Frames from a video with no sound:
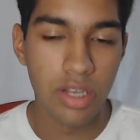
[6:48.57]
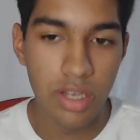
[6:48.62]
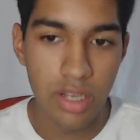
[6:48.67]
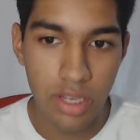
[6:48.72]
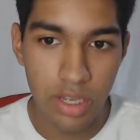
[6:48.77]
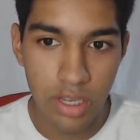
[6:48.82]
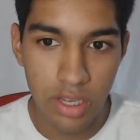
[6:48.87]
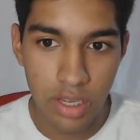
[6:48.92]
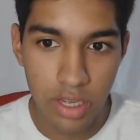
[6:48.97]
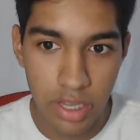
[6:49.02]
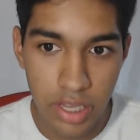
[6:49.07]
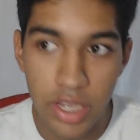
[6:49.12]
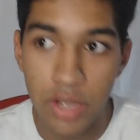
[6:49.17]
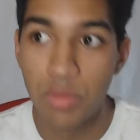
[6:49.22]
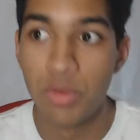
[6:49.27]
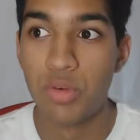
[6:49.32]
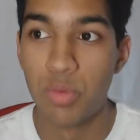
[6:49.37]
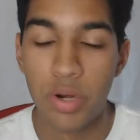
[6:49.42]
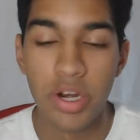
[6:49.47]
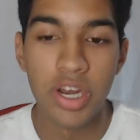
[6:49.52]
he was
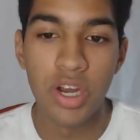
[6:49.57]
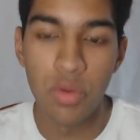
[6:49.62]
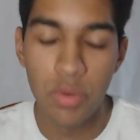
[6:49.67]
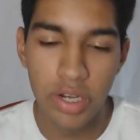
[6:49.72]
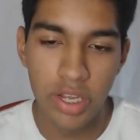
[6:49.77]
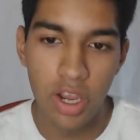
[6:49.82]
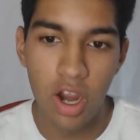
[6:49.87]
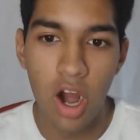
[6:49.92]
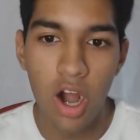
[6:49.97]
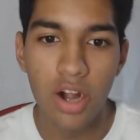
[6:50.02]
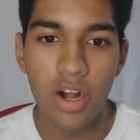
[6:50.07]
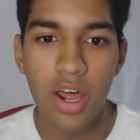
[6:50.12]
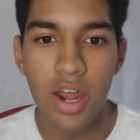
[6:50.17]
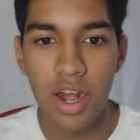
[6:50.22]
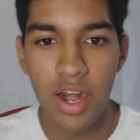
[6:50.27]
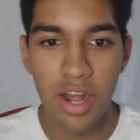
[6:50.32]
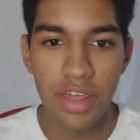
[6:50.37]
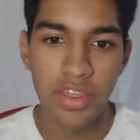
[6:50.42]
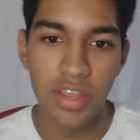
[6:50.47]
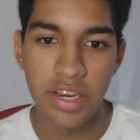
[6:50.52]
working really hard on, and I
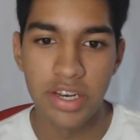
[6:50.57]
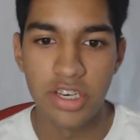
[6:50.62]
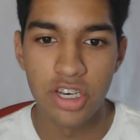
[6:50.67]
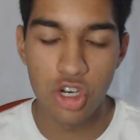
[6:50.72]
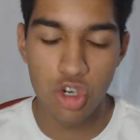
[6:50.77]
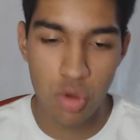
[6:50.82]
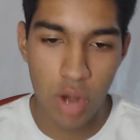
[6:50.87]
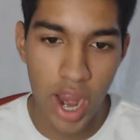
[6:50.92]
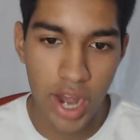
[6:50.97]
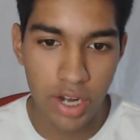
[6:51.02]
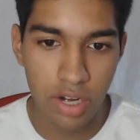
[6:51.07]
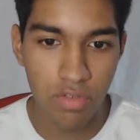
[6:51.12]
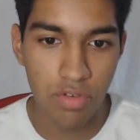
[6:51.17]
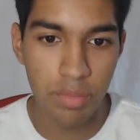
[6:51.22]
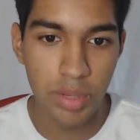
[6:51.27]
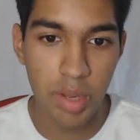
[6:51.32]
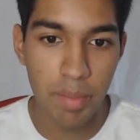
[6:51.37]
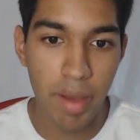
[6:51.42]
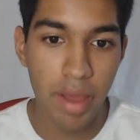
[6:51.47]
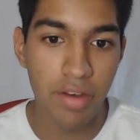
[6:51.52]
think it detracted from the
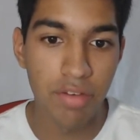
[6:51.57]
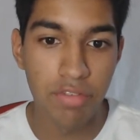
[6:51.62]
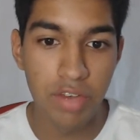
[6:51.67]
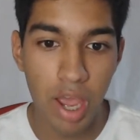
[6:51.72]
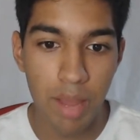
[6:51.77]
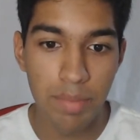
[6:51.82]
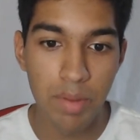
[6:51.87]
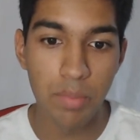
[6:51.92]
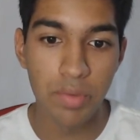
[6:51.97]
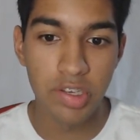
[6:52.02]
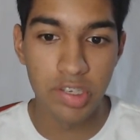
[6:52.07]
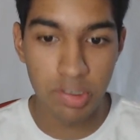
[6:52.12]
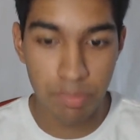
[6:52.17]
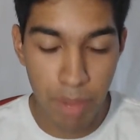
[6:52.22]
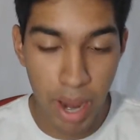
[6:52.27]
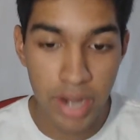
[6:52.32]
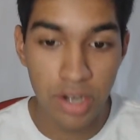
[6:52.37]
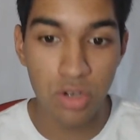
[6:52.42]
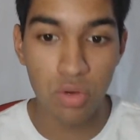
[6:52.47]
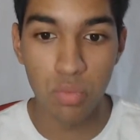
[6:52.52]
amount of time that we spent
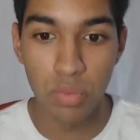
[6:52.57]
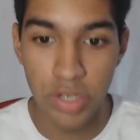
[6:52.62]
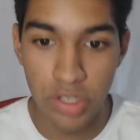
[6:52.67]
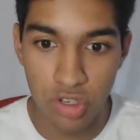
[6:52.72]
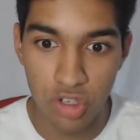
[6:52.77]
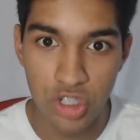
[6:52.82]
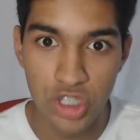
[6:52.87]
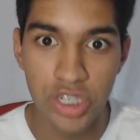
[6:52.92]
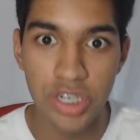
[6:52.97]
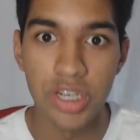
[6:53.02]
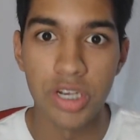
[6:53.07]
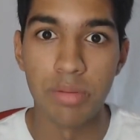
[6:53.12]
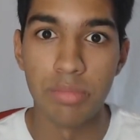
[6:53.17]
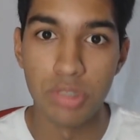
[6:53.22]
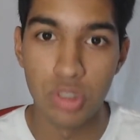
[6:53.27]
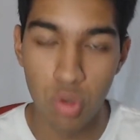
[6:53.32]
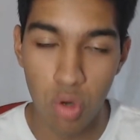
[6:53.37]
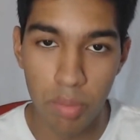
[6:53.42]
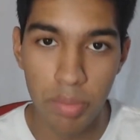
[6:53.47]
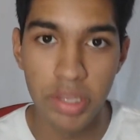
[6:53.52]
researching and
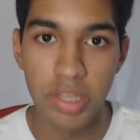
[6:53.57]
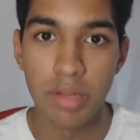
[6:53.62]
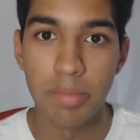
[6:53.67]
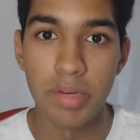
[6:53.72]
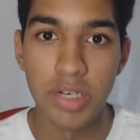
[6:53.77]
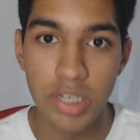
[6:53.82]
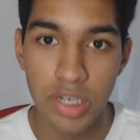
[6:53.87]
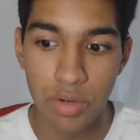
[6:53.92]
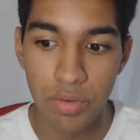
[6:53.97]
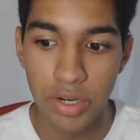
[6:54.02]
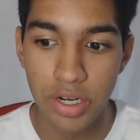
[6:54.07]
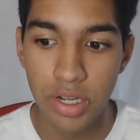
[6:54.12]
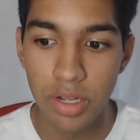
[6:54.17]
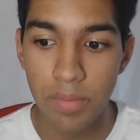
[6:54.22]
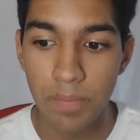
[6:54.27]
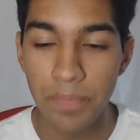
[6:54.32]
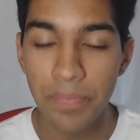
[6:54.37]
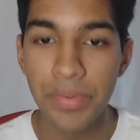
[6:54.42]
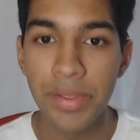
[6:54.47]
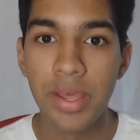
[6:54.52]
absorbing the material.
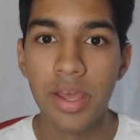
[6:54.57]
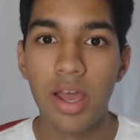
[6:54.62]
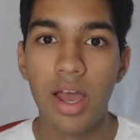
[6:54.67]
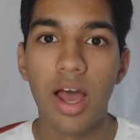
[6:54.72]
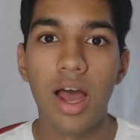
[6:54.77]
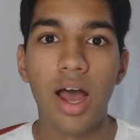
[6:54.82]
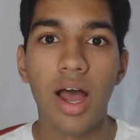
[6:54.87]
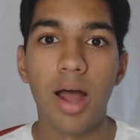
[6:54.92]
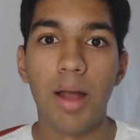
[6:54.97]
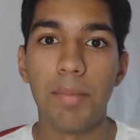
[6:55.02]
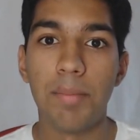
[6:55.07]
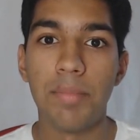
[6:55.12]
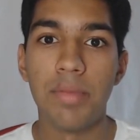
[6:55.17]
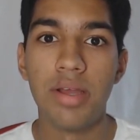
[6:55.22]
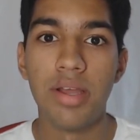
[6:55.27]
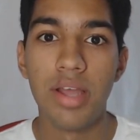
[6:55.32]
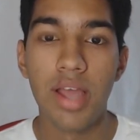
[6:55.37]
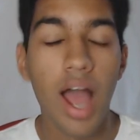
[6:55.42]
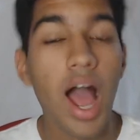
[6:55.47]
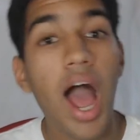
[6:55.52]

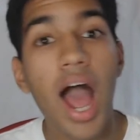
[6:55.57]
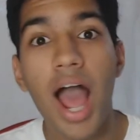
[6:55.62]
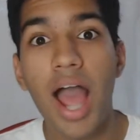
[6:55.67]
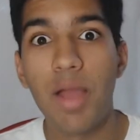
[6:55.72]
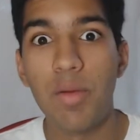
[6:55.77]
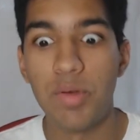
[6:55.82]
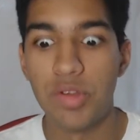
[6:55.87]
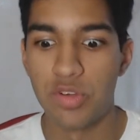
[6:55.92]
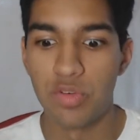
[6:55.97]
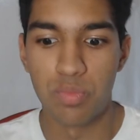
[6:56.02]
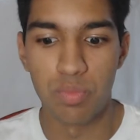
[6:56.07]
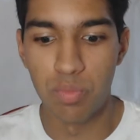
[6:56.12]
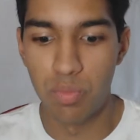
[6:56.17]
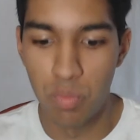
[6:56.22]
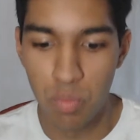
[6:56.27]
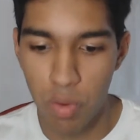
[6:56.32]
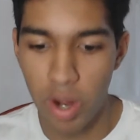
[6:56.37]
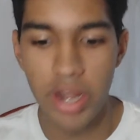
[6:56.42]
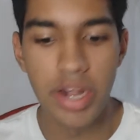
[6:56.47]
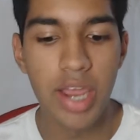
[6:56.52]
I was
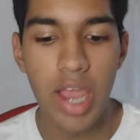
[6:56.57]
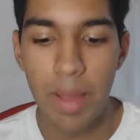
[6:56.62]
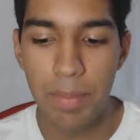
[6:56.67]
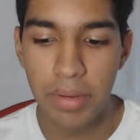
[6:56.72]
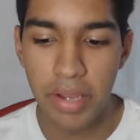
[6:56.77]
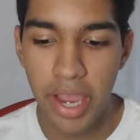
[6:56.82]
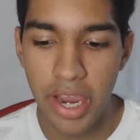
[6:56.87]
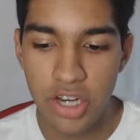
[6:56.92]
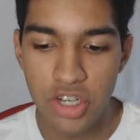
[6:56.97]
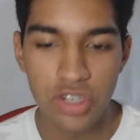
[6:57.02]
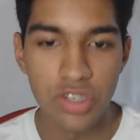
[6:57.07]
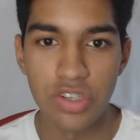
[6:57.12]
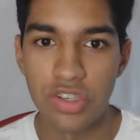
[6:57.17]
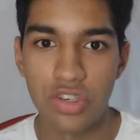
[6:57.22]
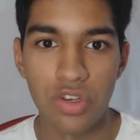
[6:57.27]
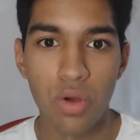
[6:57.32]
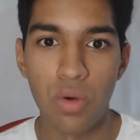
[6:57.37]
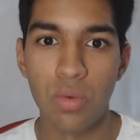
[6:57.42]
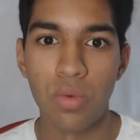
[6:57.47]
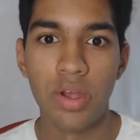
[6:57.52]
writing applications, so
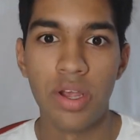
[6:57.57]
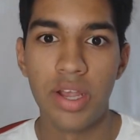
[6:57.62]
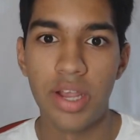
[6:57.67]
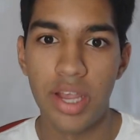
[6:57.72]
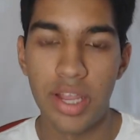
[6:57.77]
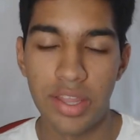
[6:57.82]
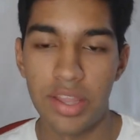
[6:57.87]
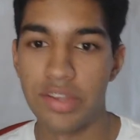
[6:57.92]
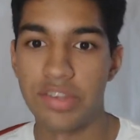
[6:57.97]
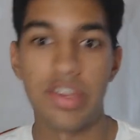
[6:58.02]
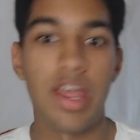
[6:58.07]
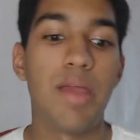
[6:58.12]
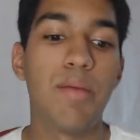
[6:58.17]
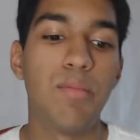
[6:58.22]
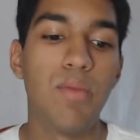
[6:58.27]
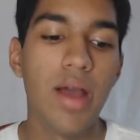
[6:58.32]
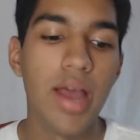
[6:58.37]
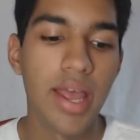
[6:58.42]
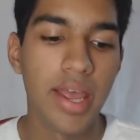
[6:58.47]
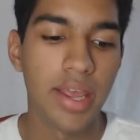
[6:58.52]
in the same
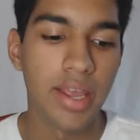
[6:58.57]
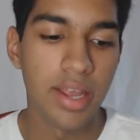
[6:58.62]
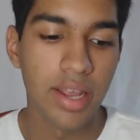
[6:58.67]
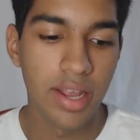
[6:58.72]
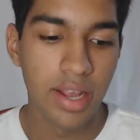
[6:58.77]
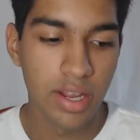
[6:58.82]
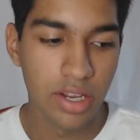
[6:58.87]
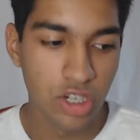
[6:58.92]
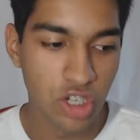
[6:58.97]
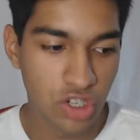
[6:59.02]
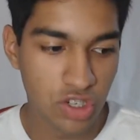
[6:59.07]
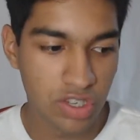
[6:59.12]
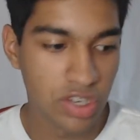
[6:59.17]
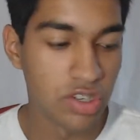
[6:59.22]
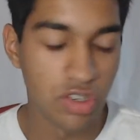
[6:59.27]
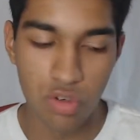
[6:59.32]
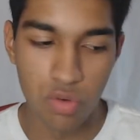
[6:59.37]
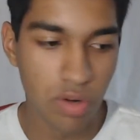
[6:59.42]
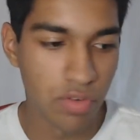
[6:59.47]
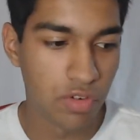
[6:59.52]
way, just as
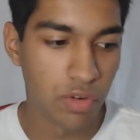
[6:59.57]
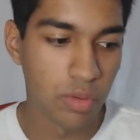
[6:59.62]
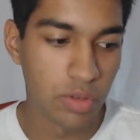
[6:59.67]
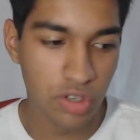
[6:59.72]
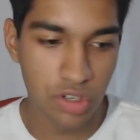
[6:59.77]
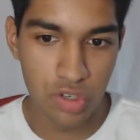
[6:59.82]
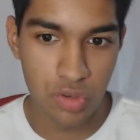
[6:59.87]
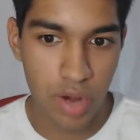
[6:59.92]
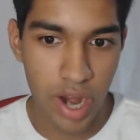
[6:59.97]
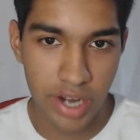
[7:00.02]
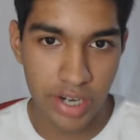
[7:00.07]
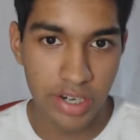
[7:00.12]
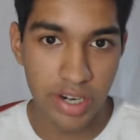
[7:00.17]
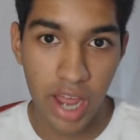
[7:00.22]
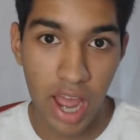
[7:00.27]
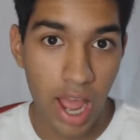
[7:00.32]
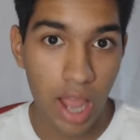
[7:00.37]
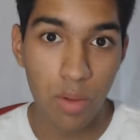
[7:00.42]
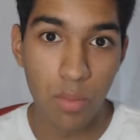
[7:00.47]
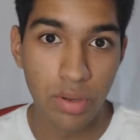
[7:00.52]
Griffin was distracted, I
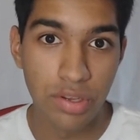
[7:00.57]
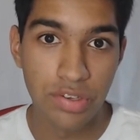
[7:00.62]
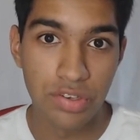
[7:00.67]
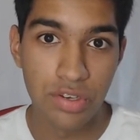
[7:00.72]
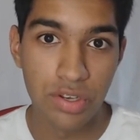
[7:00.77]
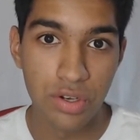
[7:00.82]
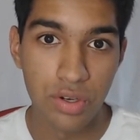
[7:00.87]
was too.